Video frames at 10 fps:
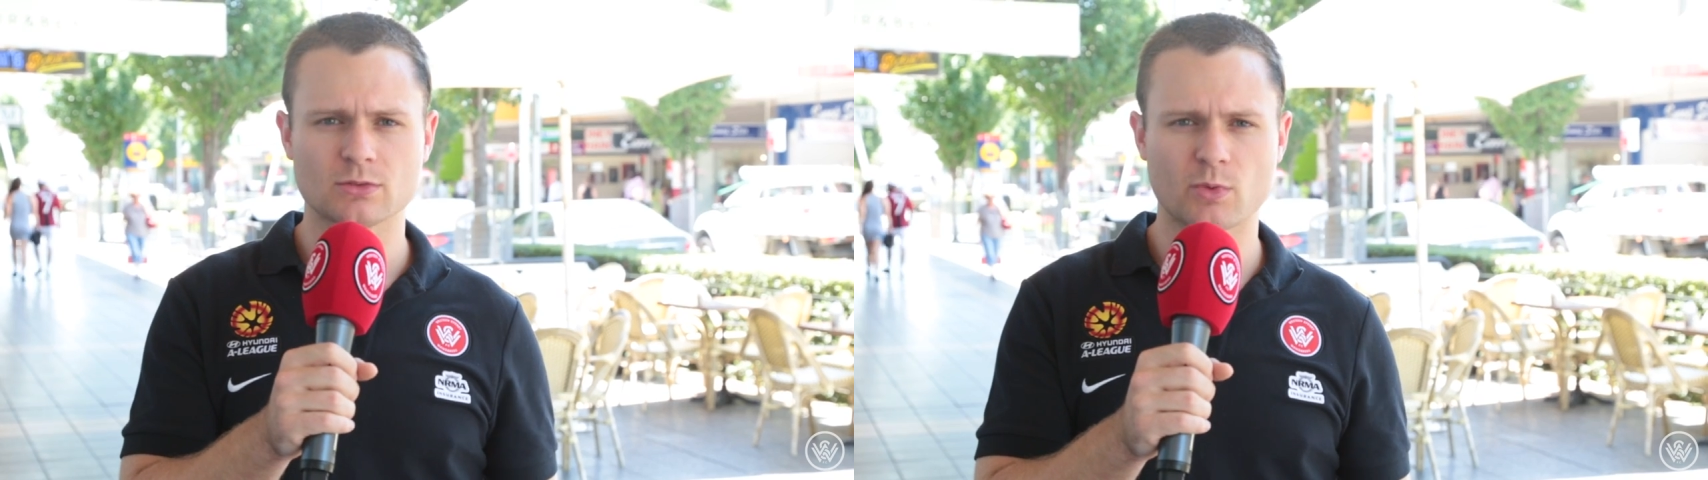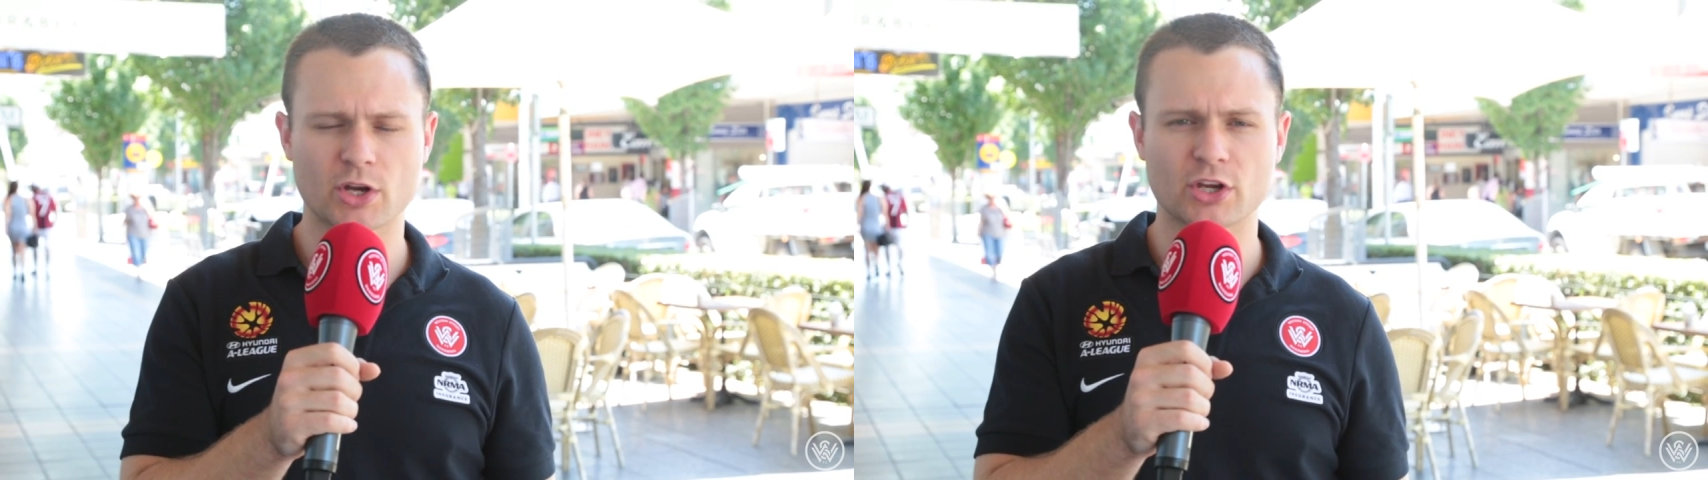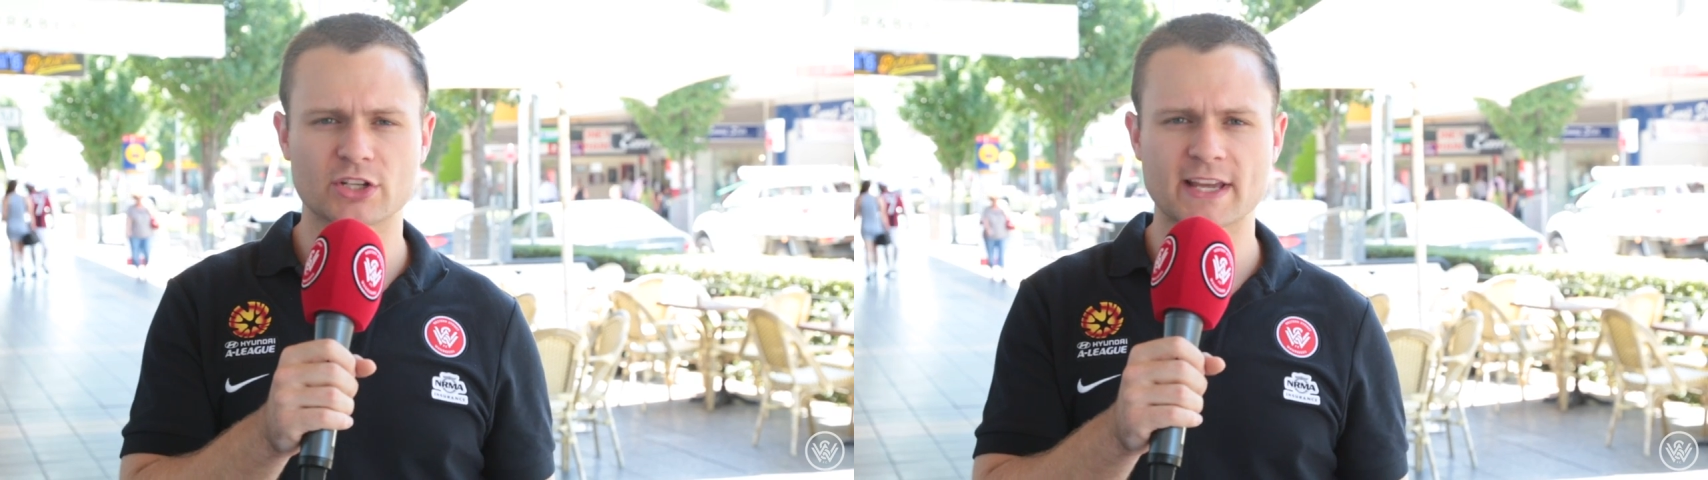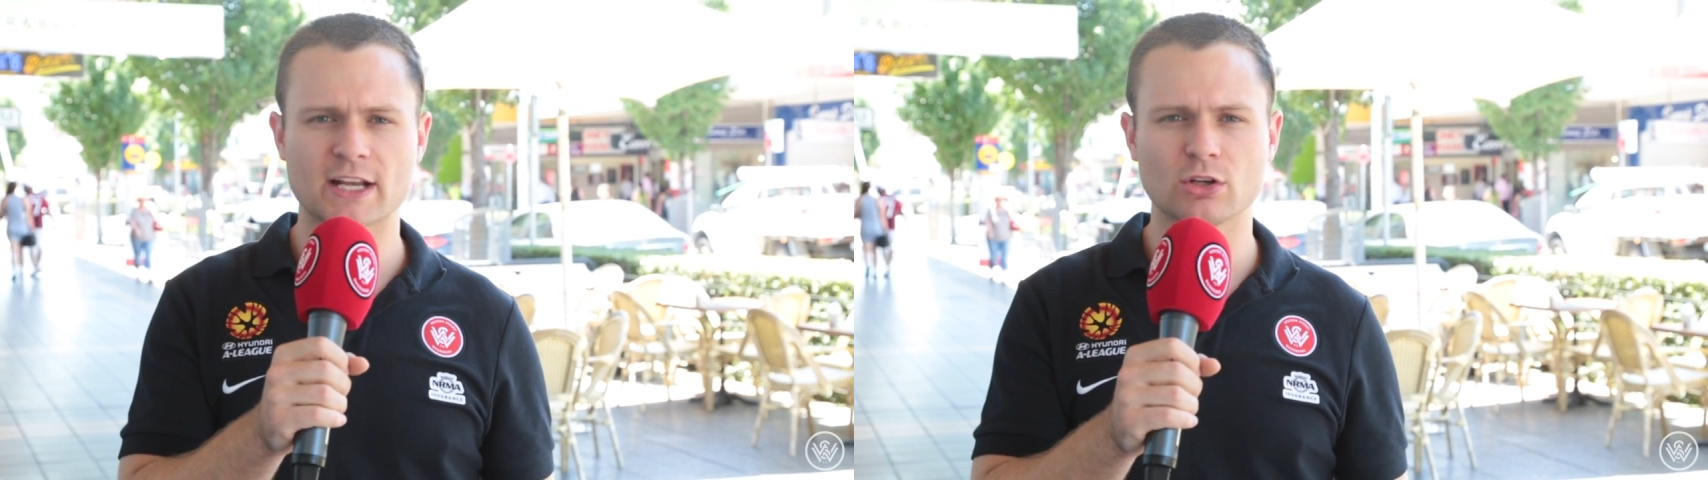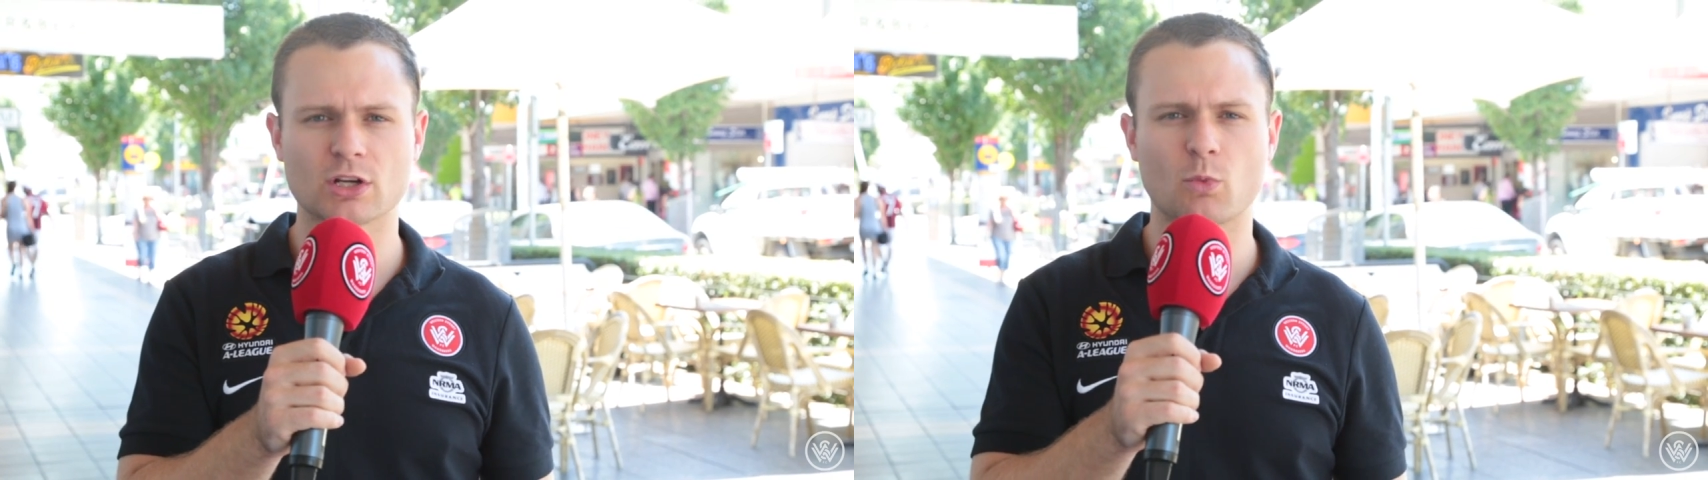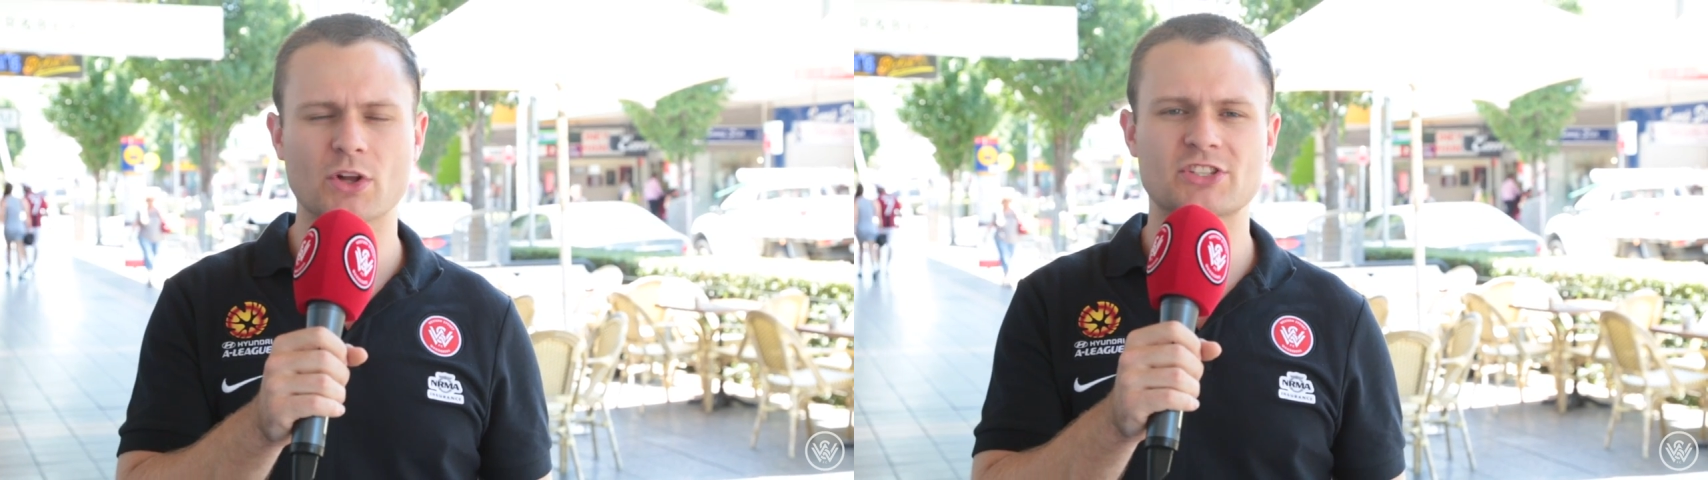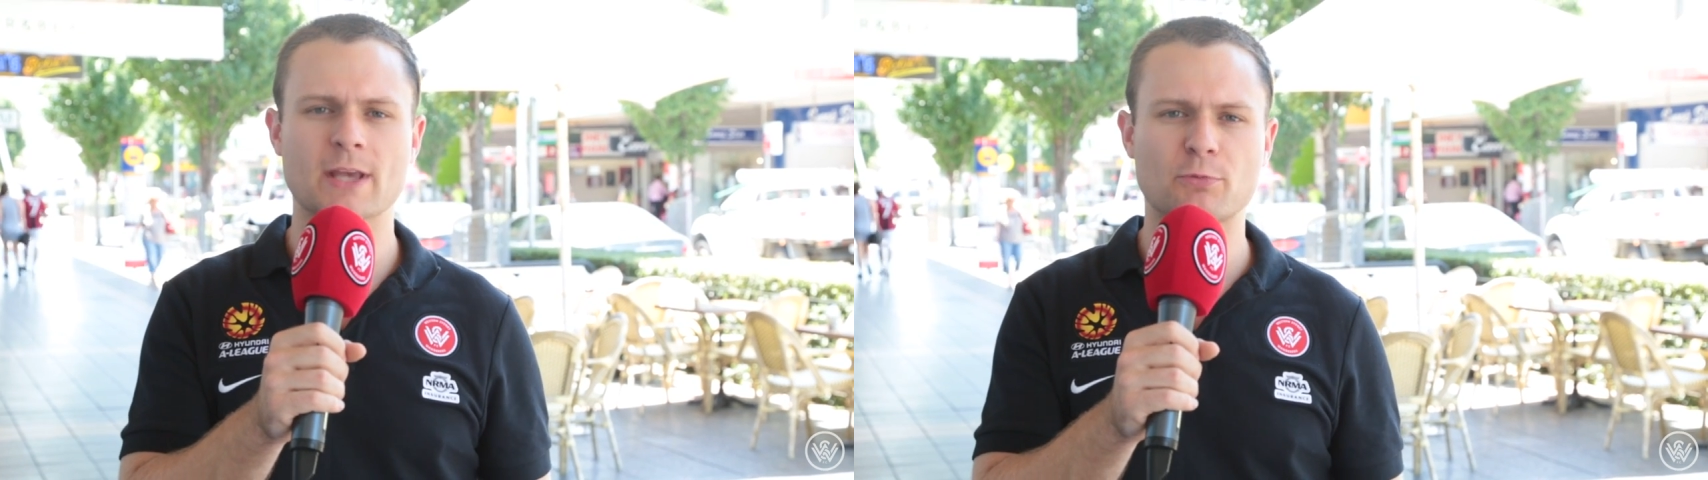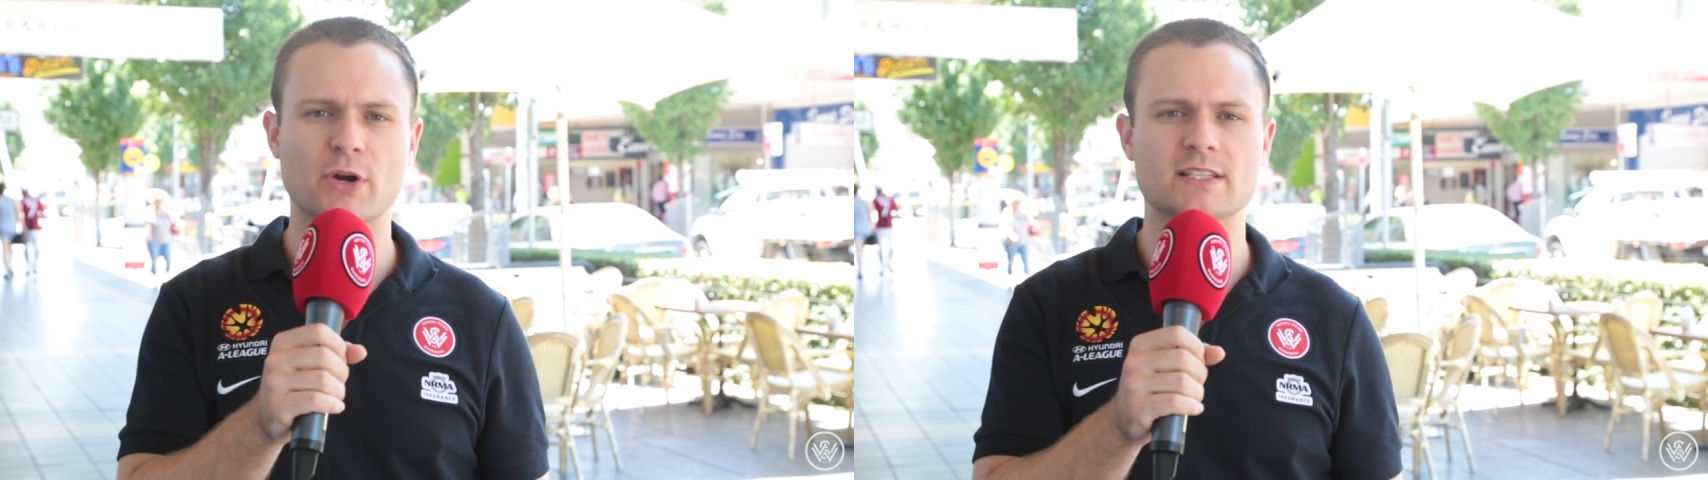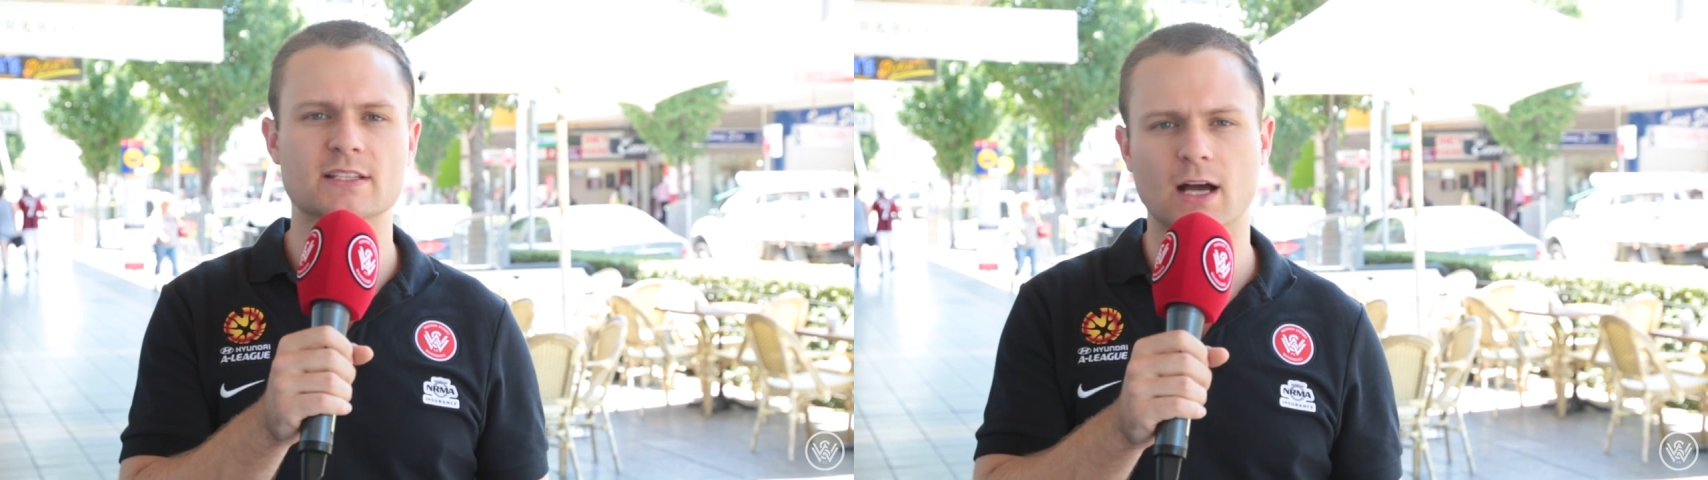we're going to take a look at what separates a